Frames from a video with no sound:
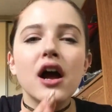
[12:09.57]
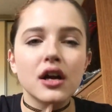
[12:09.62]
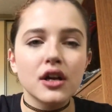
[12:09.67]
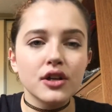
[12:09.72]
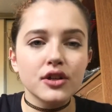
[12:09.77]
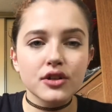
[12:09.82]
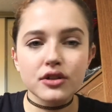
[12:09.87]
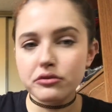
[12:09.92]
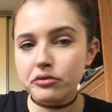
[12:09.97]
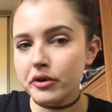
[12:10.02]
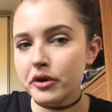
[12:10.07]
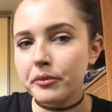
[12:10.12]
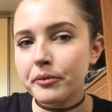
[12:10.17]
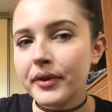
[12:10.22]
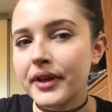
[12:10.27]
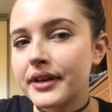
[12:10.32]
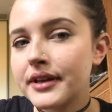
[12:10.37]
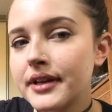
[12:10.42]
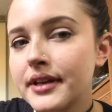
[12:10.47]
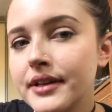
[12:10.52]
You just want to
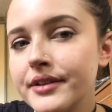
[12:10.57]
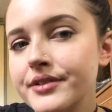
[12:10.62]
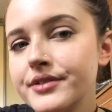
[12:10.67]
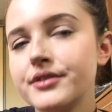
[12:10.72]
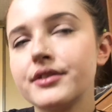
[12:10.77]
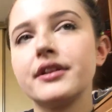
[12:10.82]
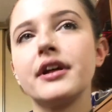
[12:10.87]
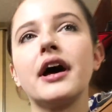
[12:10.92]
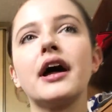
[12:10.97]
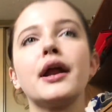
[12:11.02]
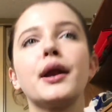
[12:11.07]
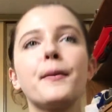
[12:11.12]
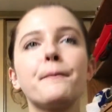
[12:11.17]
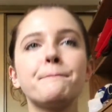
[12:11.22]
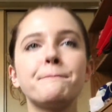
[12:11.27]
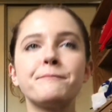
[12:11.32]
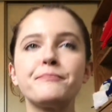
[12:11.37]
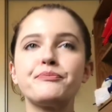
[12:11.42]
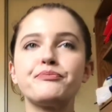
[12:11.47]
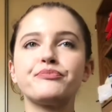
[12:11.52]
blend it in so that
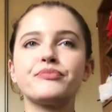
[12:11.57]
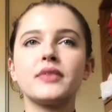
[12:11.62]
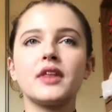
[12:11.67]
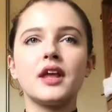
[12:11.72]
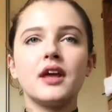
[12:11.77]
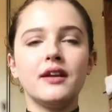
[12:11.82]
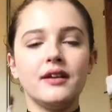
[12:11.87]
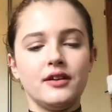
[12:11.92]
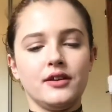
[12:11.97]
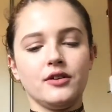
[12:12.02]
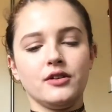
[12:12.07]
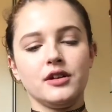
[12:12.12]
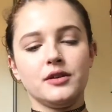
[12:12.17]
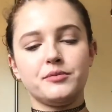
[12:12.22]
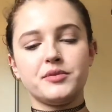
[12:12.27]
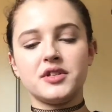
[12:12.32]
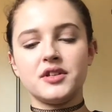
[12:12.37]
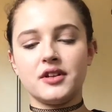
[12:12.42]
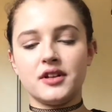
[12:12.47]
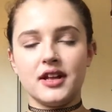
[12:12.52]
your
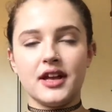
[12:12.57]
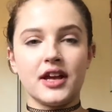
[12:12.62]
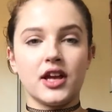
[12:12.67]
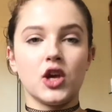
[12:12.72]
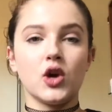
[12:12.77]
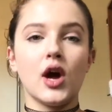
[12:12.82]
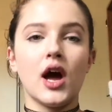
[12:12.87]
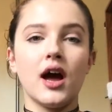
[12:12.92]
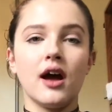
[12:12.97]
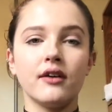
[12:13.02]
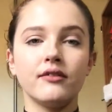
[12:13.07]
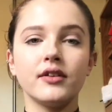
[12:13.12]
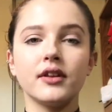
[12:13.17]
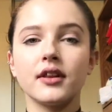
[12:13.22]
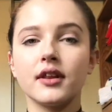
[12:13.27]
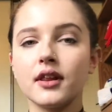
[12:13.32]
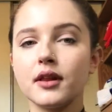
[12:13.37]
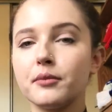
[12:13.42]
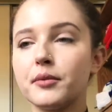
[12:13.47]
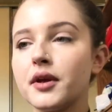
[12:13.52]
lips look like you have a
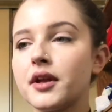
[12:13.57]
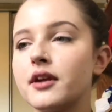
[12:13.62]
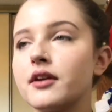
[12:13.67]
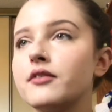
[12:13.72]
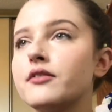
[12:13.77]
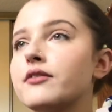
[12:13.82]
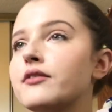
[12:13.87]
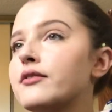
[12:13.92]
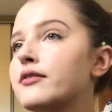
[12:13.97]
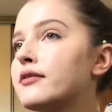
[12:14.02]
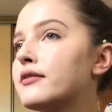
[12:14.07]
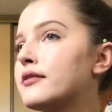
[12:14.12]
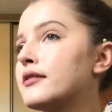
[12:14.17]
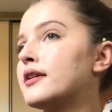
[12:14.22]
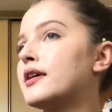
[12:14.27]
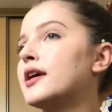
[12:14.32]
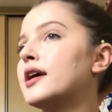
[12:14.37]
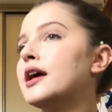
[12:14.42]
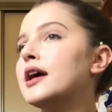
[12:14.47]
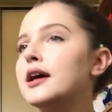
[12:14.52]
little bit of
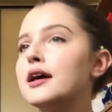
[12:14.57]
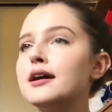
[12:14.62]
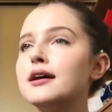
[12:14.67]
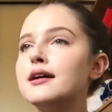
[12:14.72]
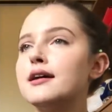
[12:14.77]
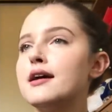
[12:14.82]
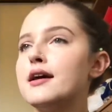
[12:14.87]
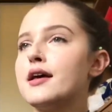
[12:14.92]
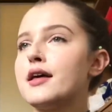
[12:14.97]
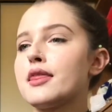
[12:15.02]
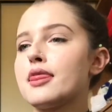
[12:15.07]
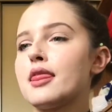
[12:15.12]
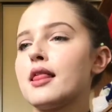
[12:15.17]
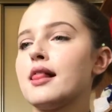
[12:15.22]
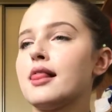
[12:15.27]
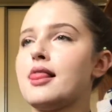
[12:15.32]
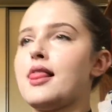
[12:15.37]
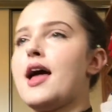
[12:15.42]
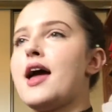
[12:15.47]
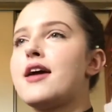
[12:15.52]

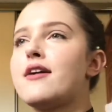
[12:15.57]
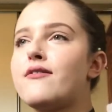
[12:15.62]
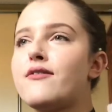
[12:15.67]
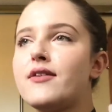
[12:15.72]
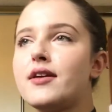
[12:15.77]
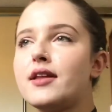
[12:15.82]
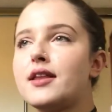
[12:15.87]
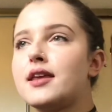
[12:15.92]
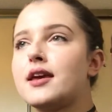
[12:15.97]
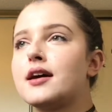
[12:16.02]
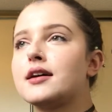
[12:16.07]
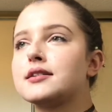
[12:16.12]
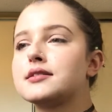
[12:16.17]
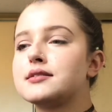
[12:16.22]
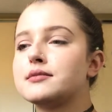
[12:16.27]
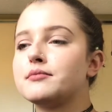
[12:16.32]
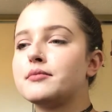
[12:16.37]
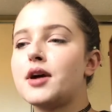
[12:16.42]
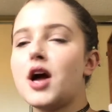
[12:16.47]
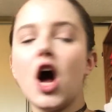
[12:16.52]
life in you,
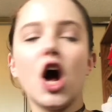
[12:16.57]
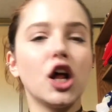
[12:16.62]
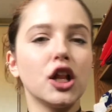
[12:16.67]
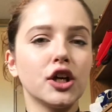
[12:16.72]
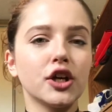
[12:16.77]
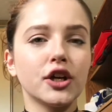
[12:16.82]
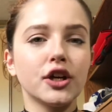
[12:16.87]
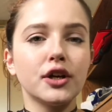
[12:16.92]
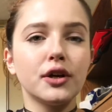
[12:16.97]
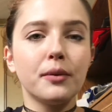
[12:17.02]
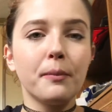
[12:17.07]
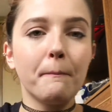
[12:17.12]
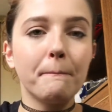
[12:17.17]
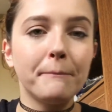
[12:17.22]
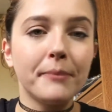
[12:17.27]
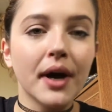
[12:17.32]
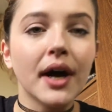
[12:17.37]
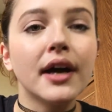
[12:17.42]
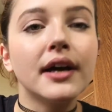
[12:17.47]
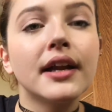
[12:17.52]
some color,
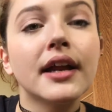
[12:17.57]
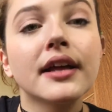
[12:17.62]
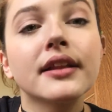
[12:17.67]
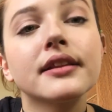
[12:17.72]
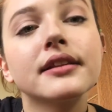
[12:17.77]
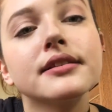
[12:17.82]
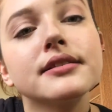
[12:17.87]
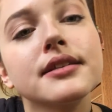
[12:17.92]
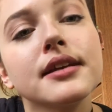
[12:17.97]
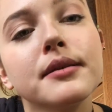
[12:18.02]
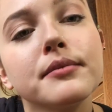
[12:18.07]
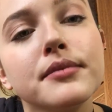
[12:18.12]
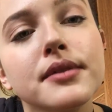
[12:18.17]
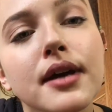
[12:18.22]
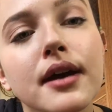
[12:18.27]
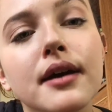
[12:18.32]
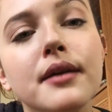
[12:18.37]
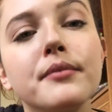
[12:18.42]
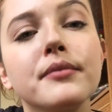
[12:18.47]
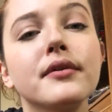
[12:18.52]
but at the same
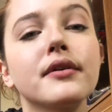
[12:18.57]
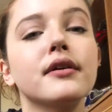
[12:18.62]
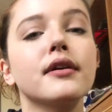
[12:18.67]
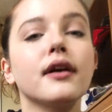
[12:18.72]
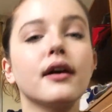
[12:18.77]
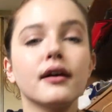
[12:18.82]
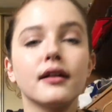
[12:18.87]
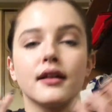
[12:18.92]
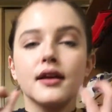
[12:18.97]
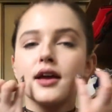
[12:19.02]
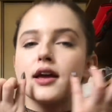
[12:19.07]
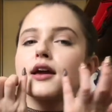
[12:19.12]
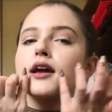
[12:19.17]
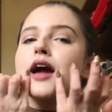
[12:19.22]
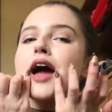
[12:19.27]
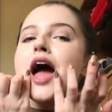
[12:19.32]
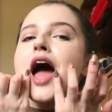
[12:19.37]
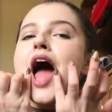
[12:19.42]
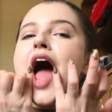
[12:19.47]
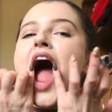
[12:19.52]
time they're not like,
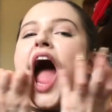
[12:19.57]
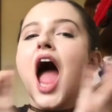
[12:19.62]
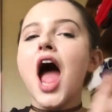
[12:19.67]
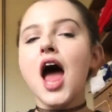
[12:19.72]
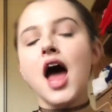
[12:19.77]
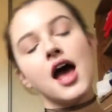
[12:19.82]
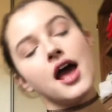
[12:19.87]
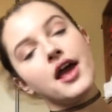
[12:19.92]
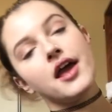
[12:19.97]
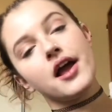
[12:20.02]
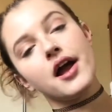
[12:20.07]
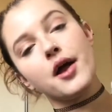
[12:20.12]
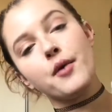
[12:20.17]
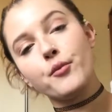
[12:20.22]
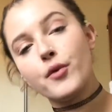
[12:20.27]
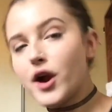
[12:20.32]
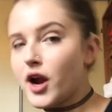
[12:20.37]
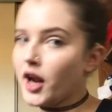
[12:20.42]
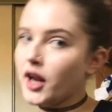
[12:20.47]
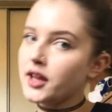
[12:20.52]
hey, I'm
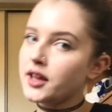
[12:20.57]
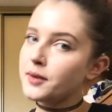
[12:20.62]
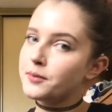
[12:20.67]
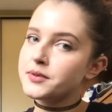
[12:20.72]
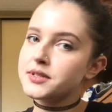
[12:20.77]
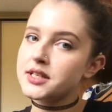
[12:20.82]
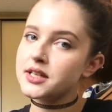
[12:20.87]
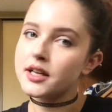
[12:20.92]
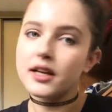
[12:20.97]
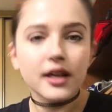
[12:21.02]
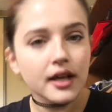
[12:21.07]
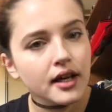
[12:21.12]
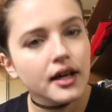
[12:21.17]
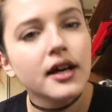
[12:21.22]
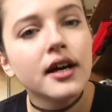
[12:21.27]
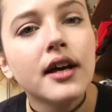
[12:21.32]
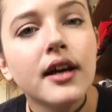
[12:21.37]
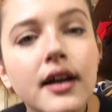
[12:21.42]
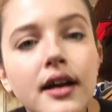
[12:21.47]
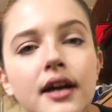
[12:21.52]
wearing lipstick
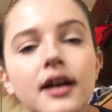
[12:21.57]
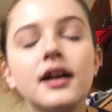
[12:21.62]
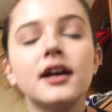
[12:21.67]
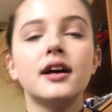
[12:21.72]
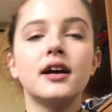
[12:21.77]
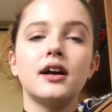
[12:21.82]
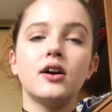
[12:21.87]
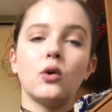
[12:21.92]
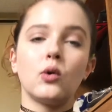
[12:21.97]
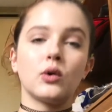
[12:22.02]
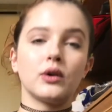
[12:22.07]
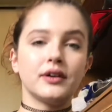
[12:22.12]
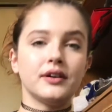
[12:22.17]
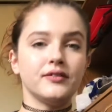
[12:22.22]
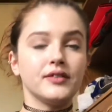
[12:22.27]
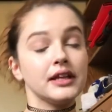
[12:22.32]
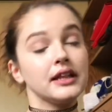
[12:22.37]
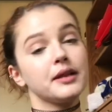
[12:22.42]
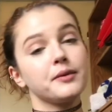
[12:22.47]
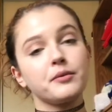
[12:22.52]
or
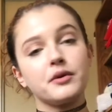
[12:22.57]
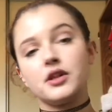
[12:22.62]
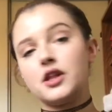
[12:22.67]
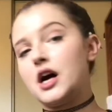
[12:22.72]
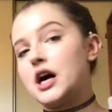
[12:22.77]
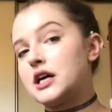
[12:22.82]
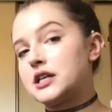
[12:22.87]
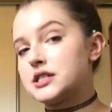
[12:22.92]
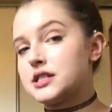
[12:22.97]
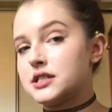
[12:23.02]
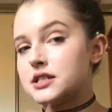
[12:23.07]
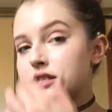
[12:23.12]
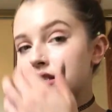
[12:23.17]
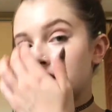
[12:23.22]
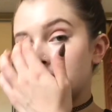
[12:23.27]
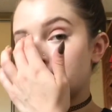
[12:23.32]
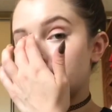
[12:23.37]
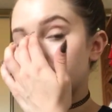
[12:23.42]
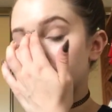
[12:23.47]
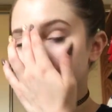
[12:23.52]
even lip gloss. It's like